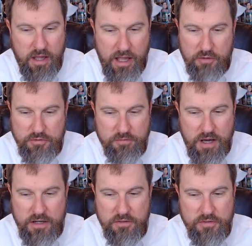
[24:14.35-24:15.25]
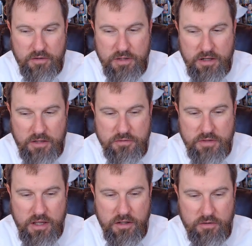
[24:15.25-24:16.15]
A house divided itself cannot
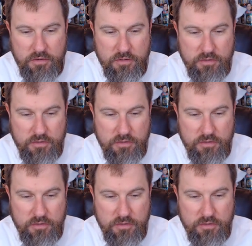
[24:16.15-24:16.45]
stand.